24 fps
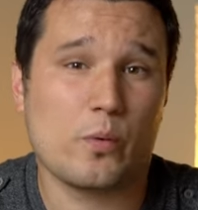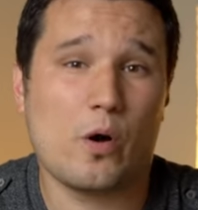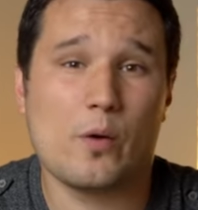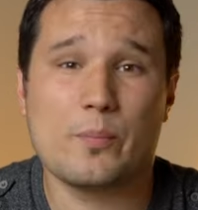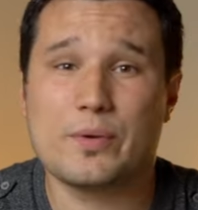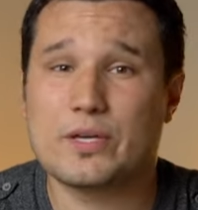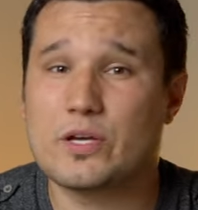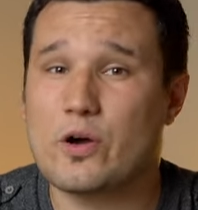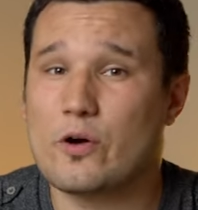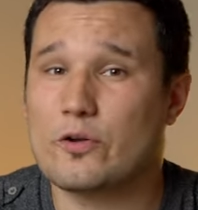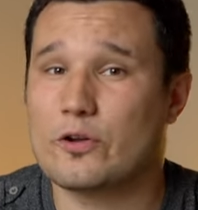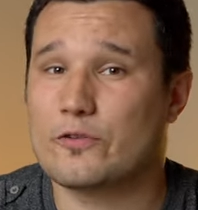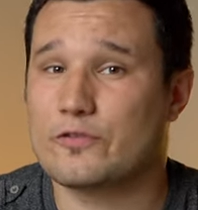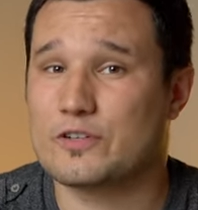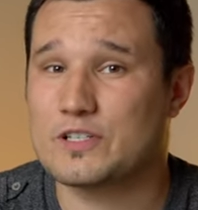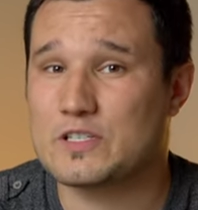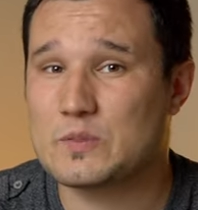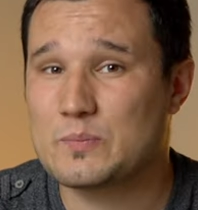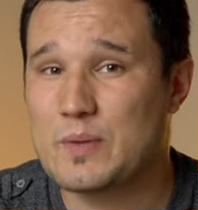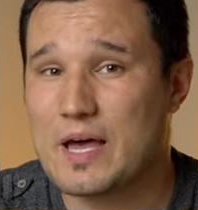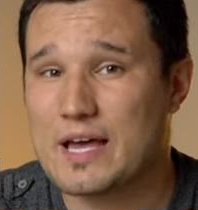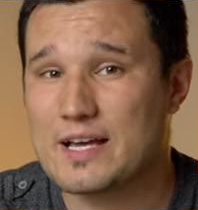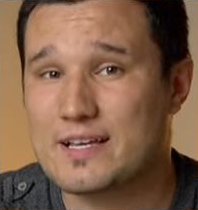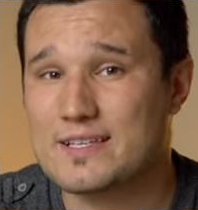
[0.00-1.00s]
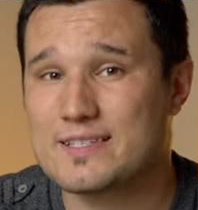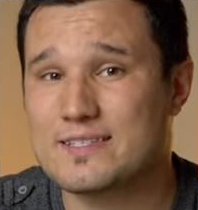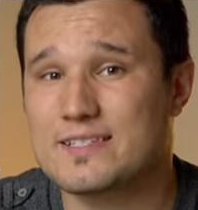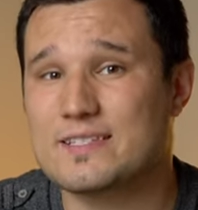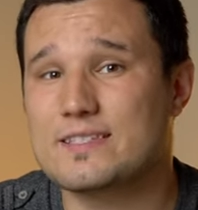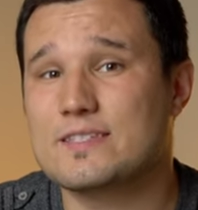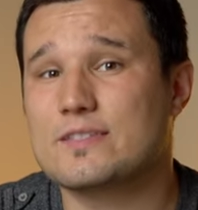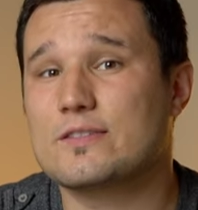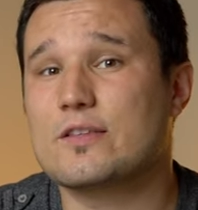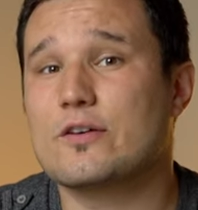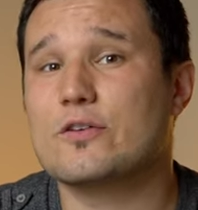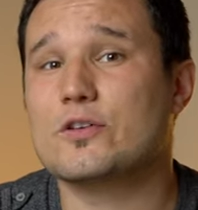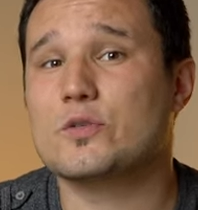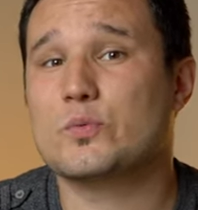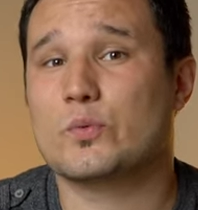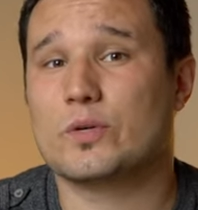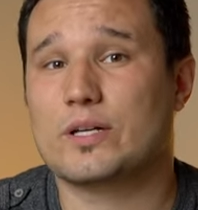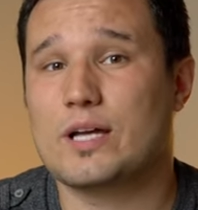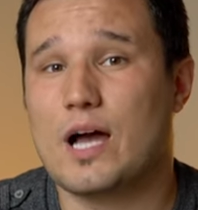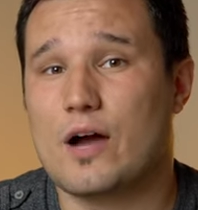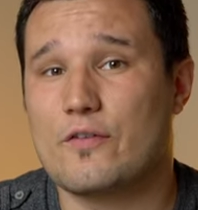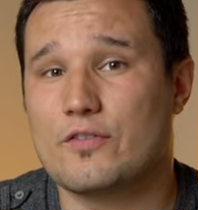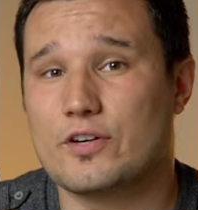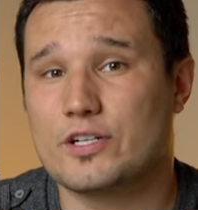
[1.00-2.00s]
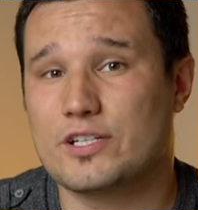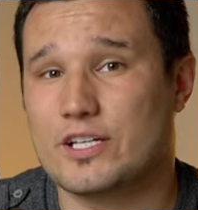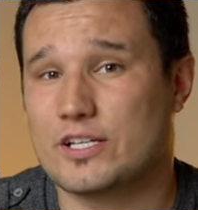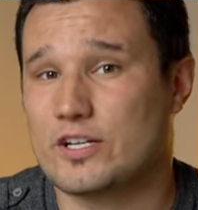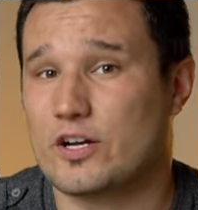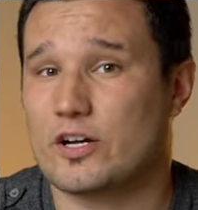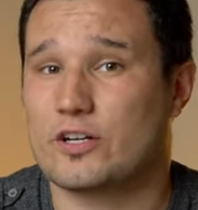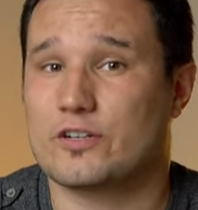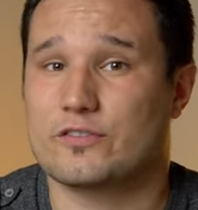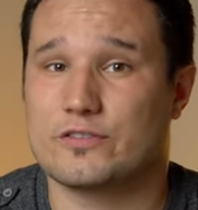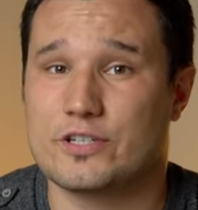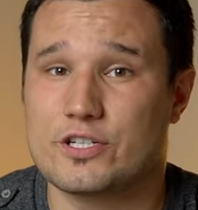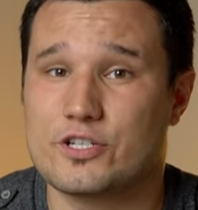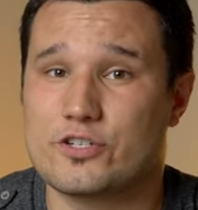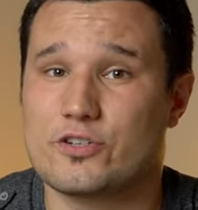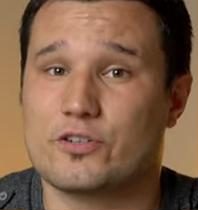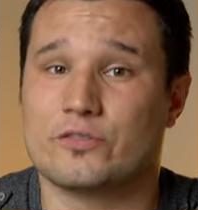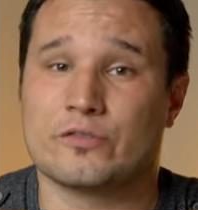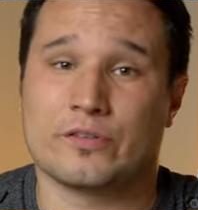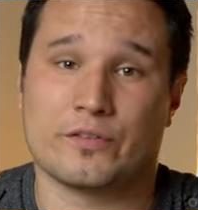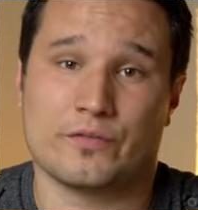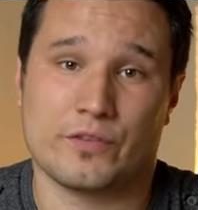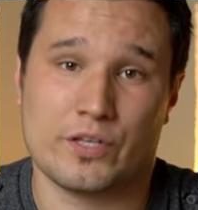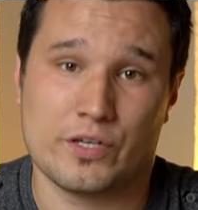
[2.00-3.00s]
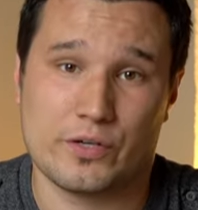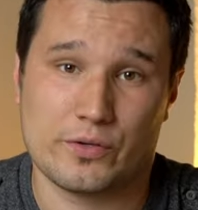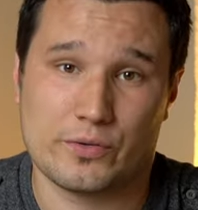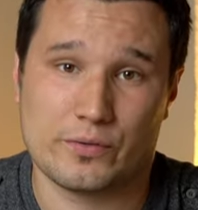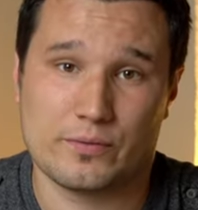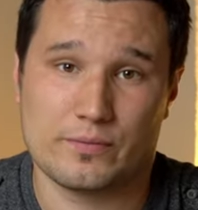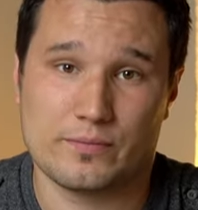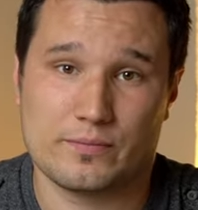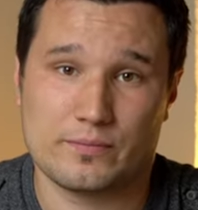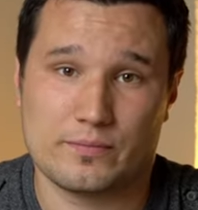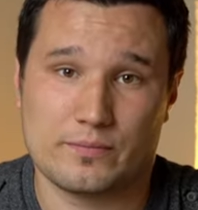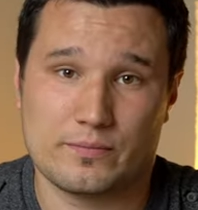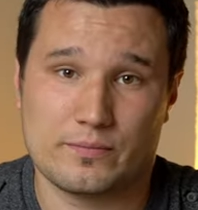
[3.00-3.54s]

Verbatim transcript: we won't be going over specs since those were covered in our original review.